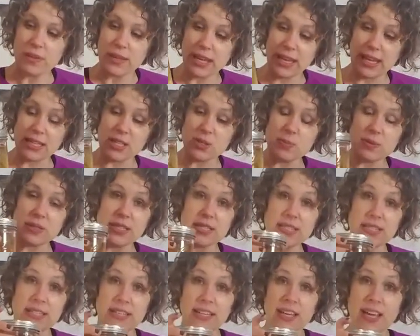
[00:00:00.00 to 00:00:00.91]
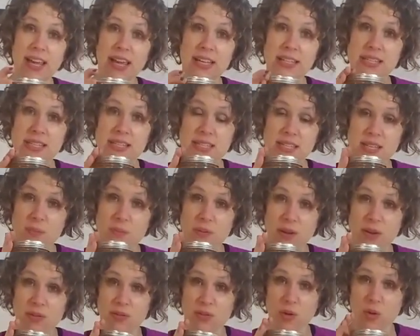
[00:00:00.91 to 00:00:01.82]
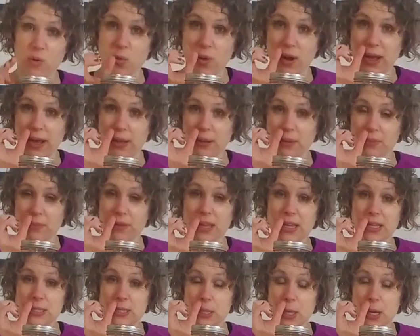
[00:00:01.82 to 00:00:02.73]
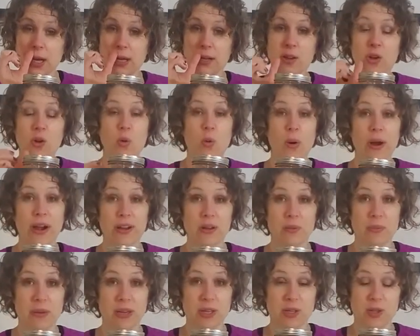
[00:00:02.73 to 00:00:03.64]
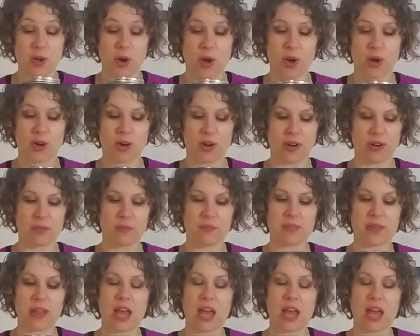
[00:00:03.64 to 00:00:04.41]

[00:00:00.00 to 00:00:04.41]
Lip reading: It's been sitting and steeping for a while. It's gotten quite a bit darker.